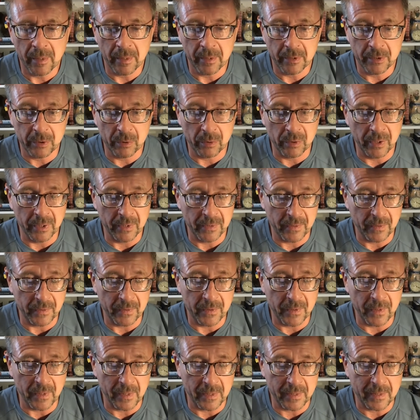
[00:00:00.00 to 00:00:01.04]
So this is
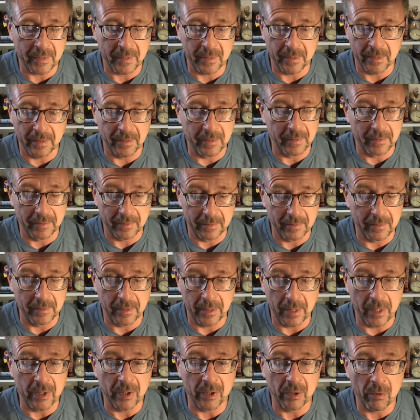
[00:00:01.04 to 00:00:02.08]
just
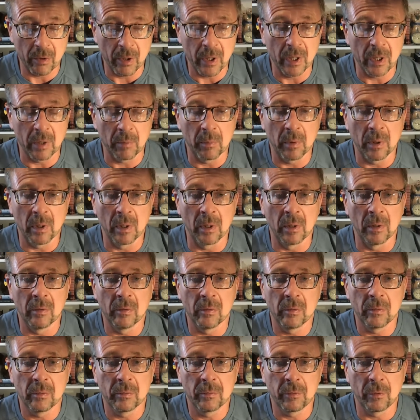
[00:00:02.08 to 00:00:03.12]
incredible
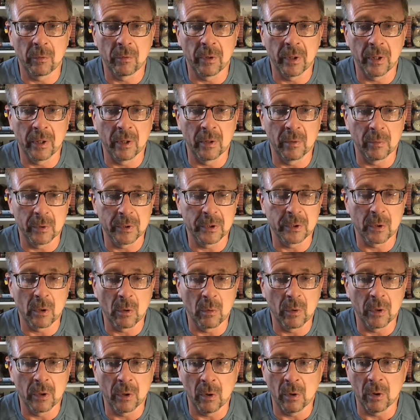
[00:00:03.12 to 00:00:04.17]
for real what's
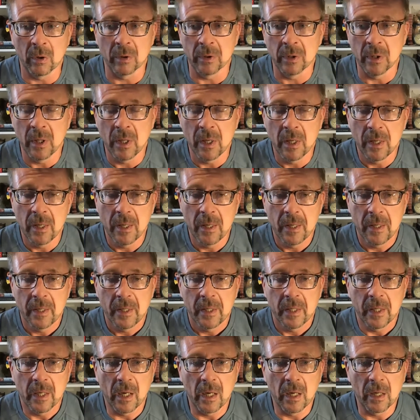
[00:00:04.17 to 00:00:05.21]
going on.
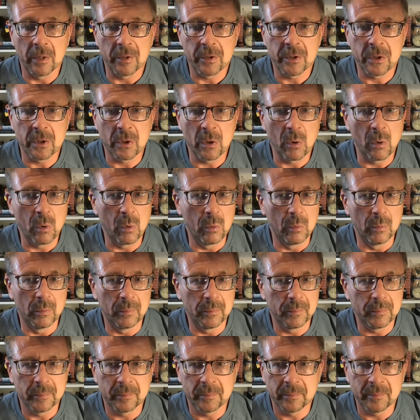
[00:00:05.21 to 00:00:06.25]
So
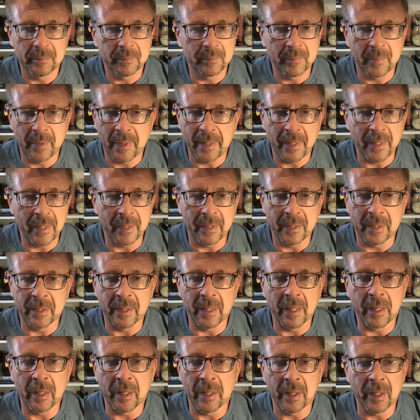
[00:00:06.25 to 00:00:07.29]

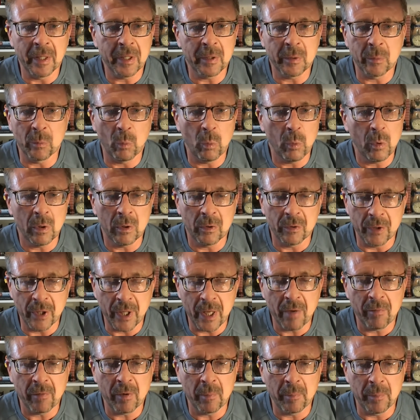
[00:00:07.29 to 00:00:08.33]
it will
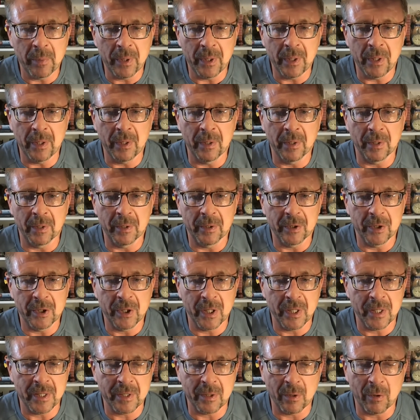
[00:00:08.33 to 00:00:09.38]
never be
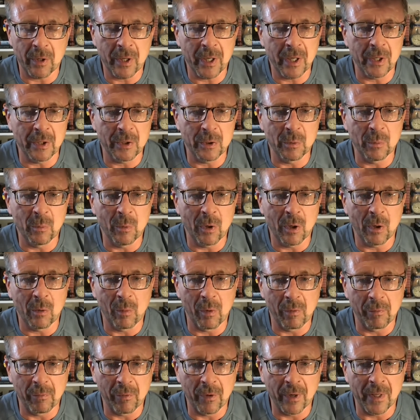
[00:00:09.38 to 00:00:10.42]
just okay. Tomorrow
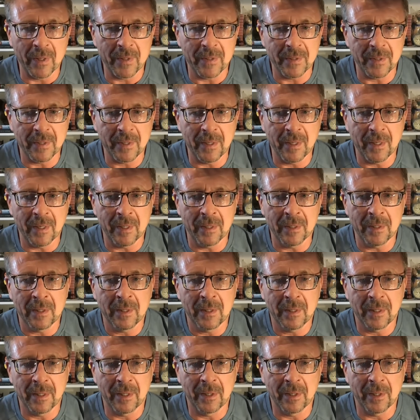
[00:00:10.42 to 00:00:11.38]
we're friends again.